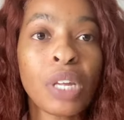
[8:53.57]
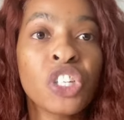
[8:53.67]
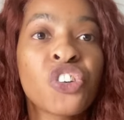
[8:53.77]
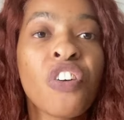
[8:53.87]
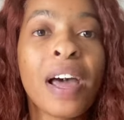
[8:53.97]

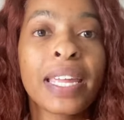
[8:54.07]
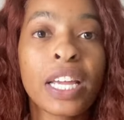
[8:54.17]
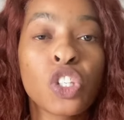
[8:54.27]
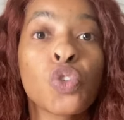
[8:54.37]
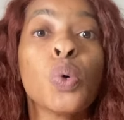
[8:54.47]

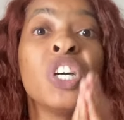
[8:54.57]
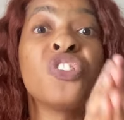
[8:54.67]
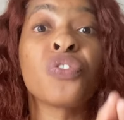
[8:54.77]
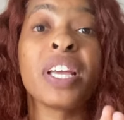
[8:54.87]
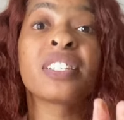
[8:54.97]
trying to
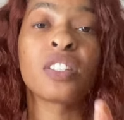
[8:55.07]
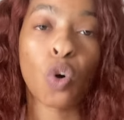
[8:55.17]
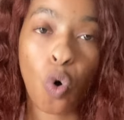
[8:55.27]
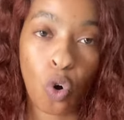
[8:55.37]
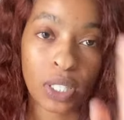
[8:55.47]
address the
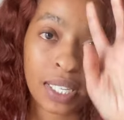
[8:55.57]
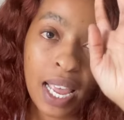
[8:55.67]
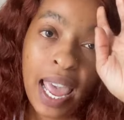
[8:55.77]
court.